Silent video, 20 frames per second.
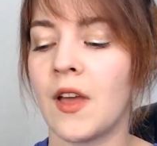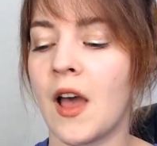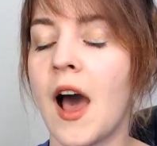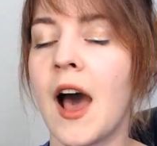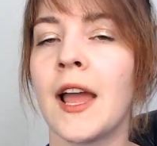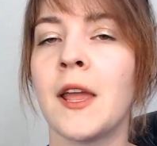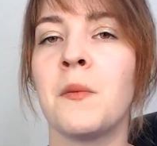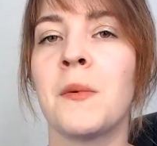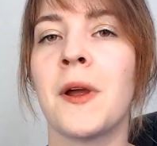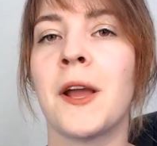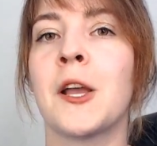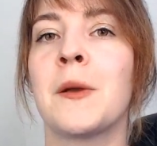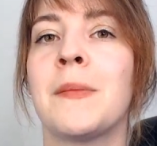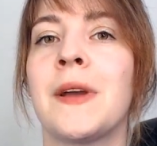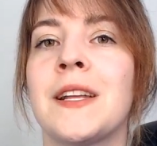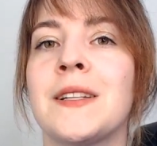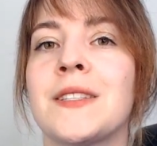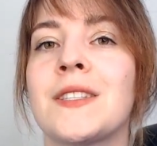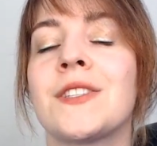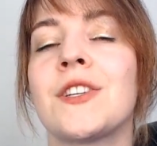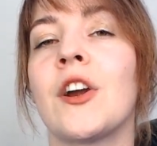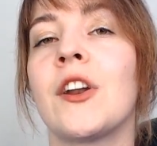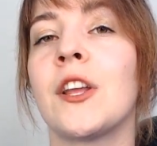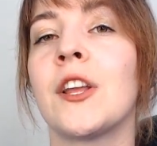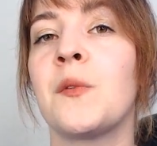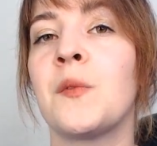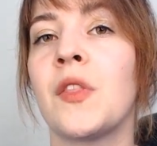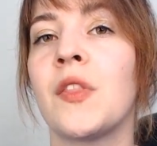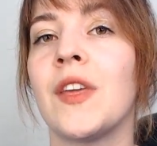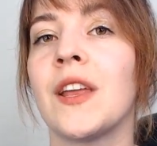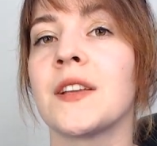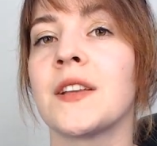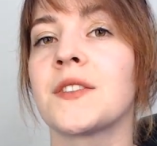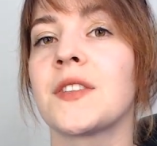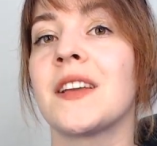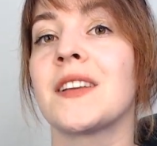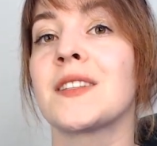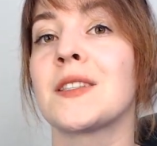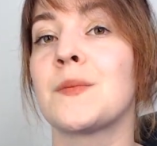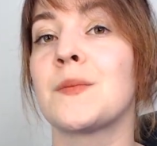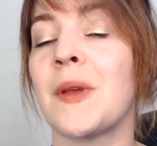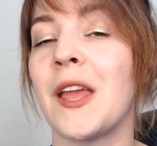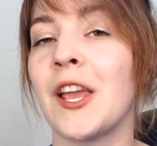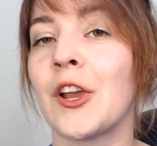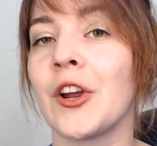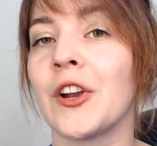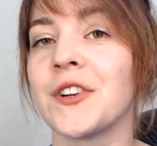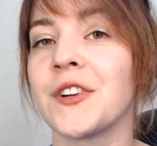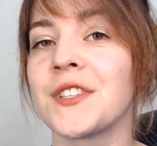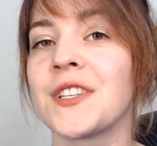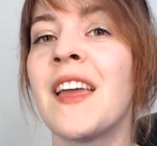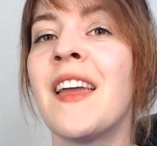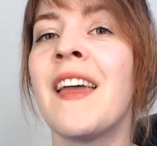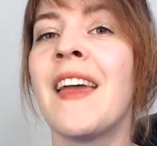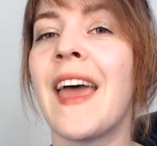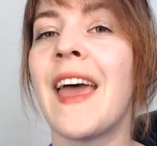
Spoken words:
I recommend starting with things like spankers